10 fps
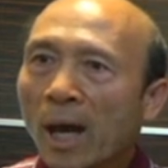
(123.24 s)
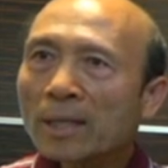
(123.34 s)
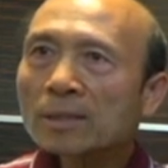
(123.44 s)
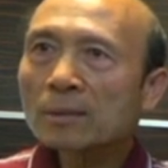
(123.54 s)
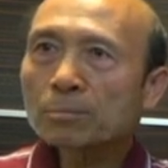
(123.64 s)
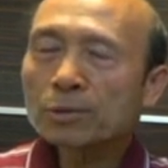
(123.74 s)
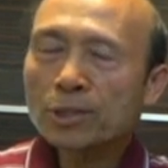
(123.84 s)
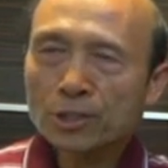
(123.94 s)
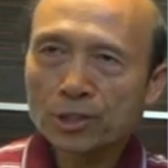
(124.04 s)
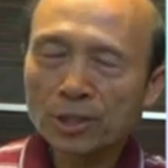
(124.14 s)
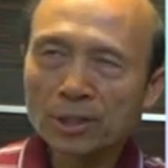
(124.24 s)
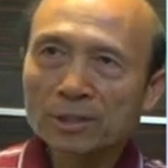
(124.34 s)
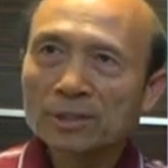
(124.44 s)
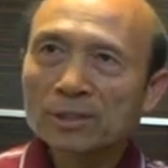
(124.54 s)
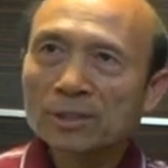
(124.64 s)
under pressure.
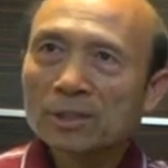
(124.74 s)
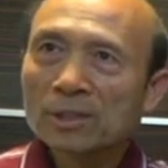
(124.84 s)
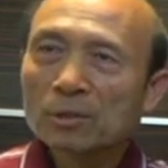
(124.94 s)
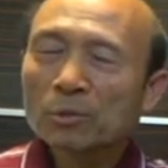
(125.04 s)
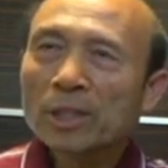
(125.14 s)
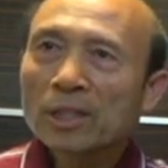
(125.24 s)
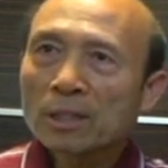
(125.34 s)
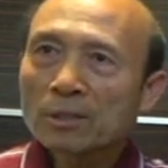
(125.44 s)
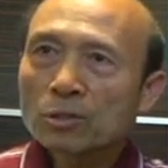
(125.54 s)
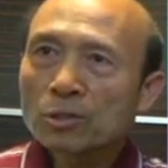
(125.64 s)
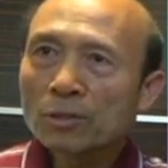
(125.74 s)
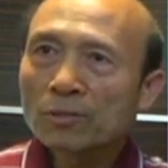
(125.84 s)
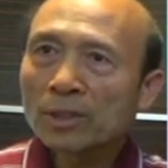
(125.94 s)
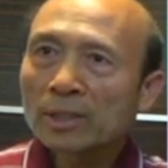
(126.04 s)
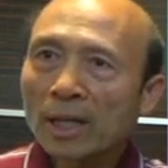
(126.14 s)
We're not
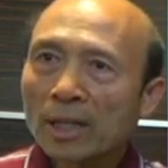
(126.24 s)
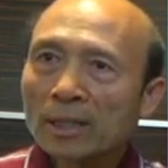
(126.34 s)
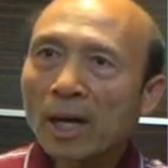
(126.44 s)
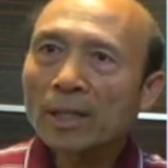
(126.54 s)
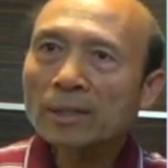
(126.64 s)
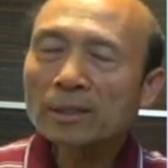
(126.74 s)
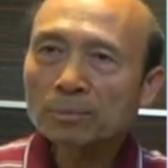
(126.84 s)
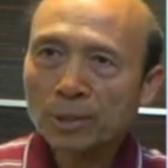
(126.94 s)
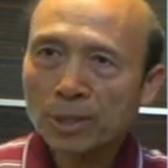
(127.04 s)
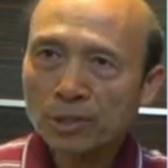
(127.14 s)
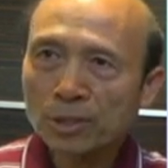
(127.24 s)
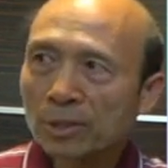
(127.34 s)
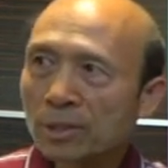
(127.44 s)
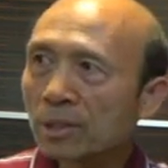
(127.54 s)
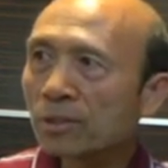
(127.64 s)
serving God under pressure.
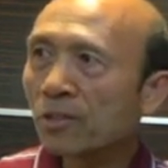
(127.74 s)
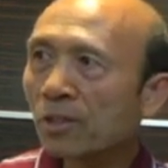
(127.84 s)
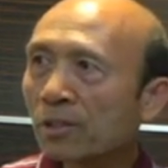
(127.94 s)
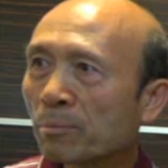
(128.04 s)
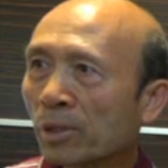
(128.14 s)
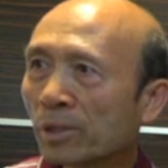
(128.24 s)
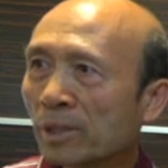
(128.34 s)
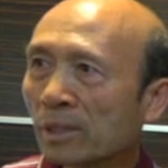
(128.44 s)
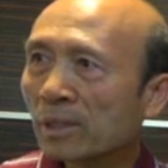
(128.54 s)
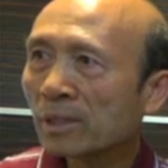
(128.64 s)
This is very important.